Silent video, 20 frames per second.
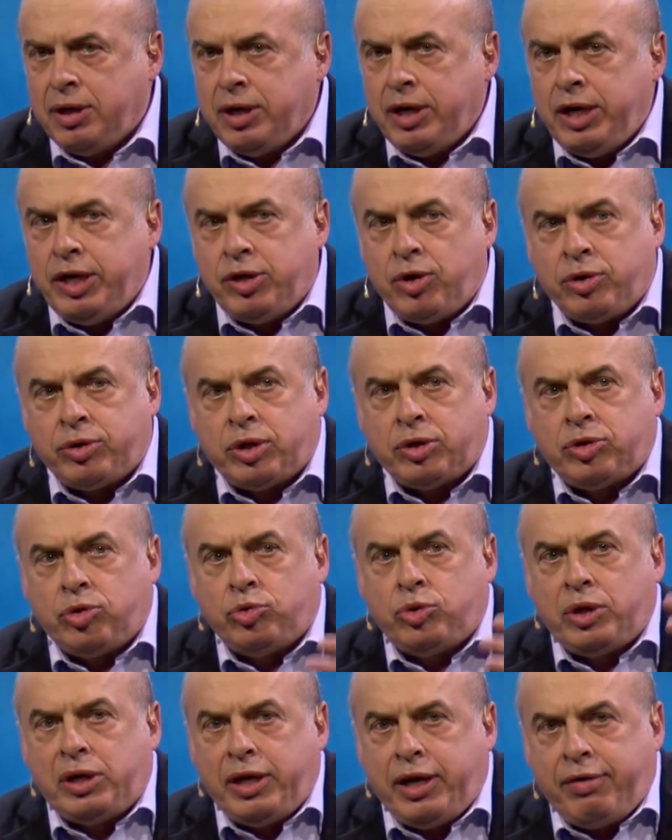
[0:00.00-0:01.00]
in order to
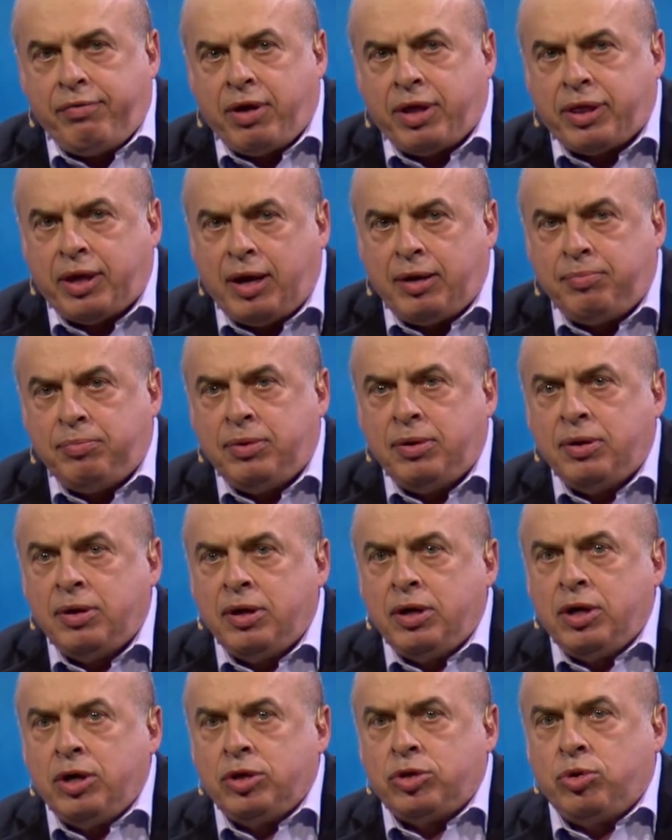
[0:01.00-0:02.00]
deliver them
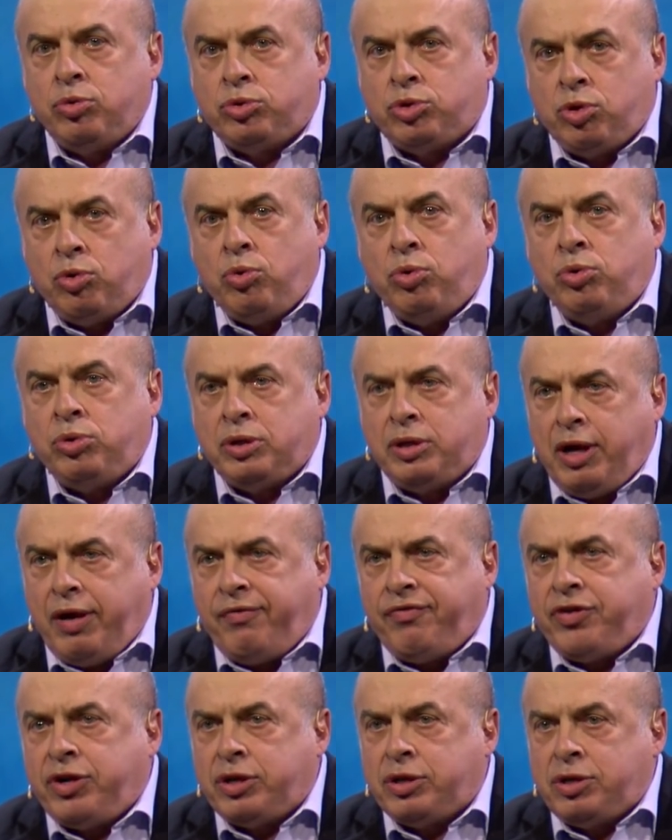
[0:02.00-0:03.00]
to two
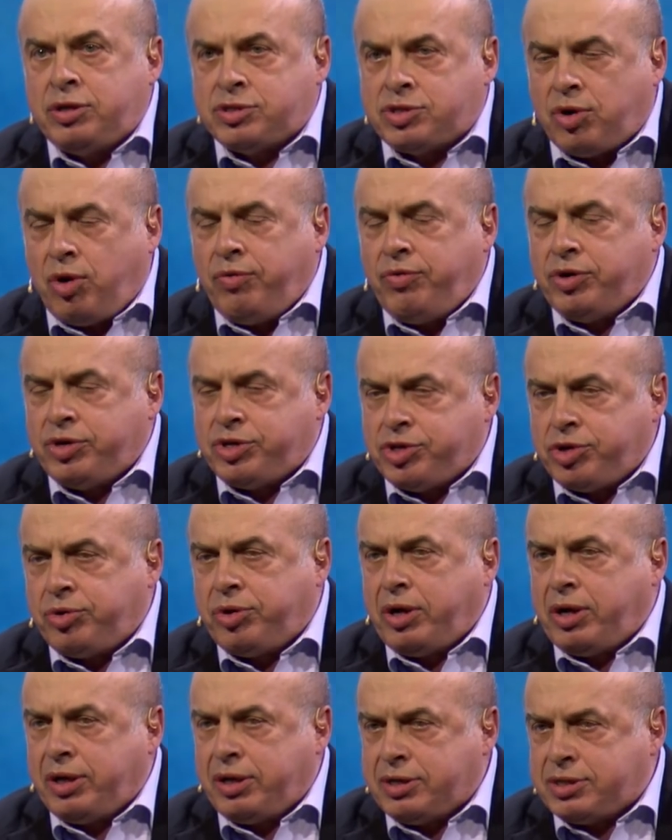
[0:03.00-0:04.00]
different Soviet Jewry
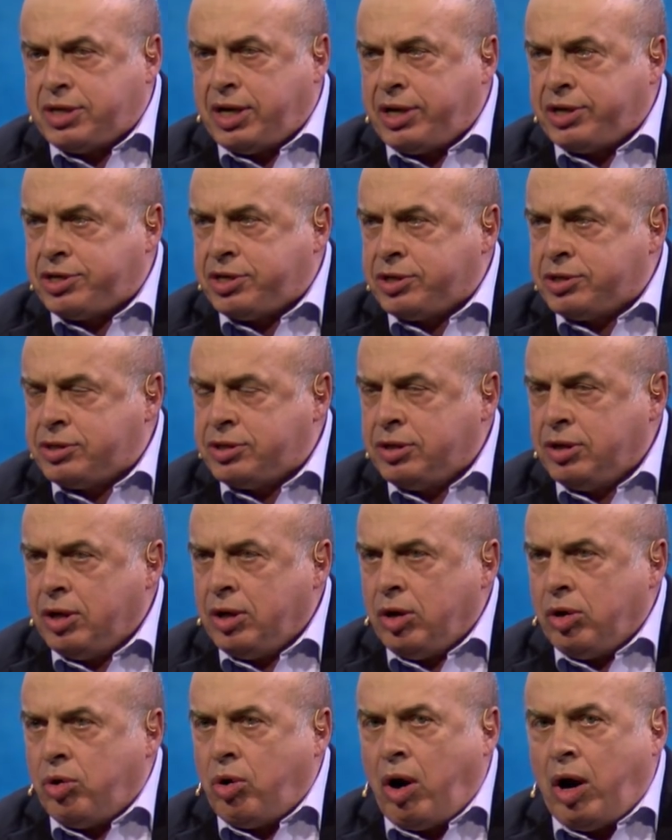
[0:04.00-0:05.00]
organizations
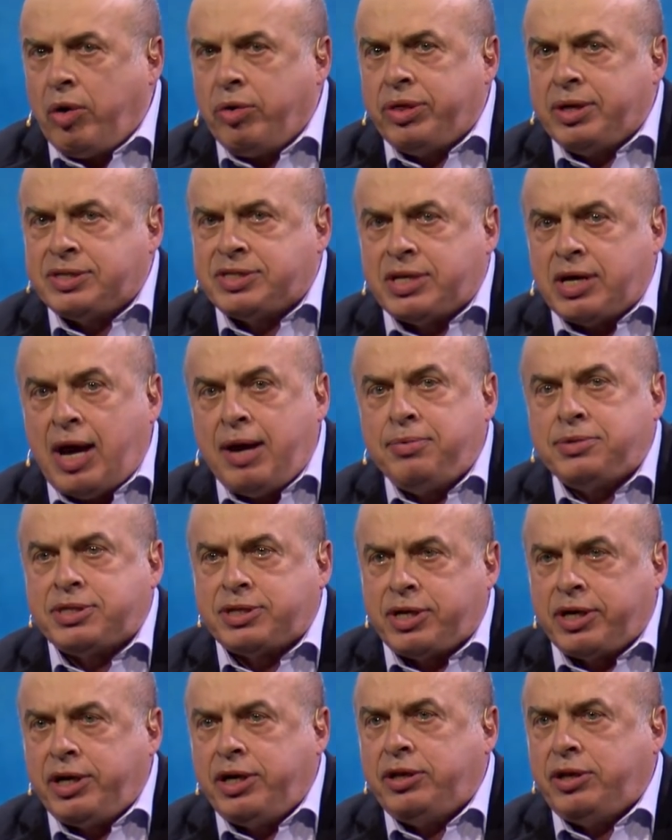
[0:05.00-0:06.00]
who are on the same
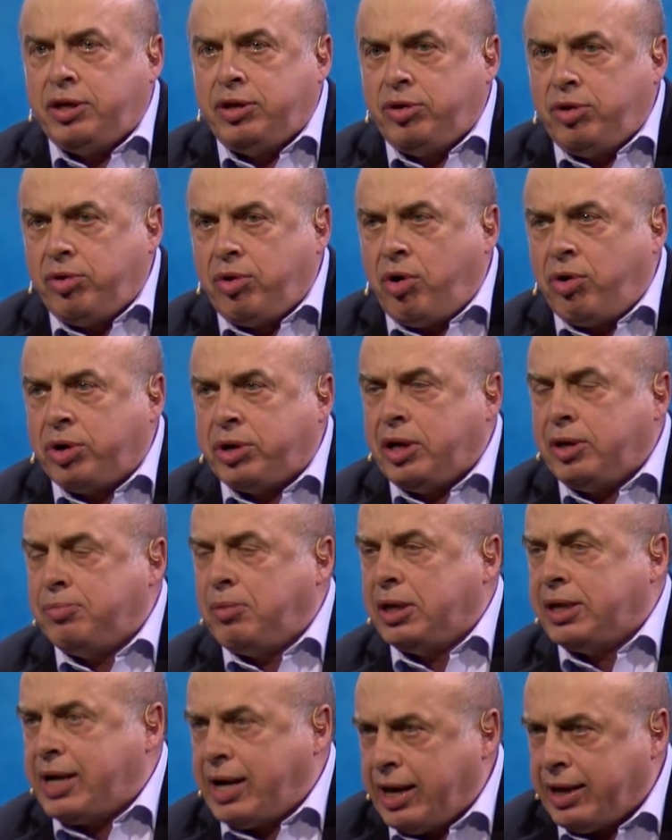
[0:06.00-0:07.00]
street in New York, in
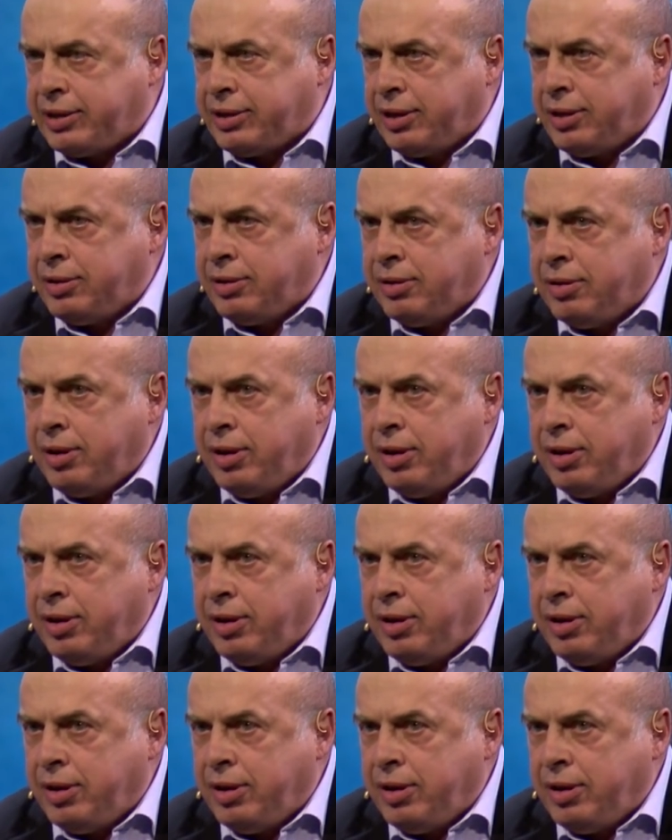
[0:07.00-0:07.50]
Manhattan,